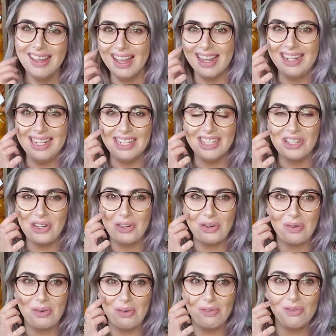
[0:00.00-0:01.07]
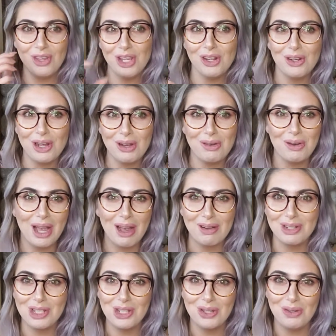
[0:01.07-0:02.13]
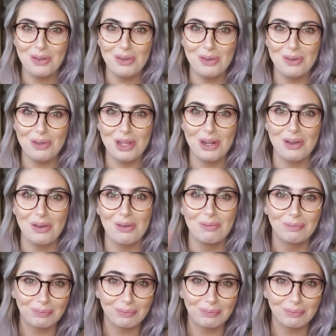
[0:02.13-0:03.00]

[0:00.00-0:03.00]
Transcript: I need to figure out how to, you know,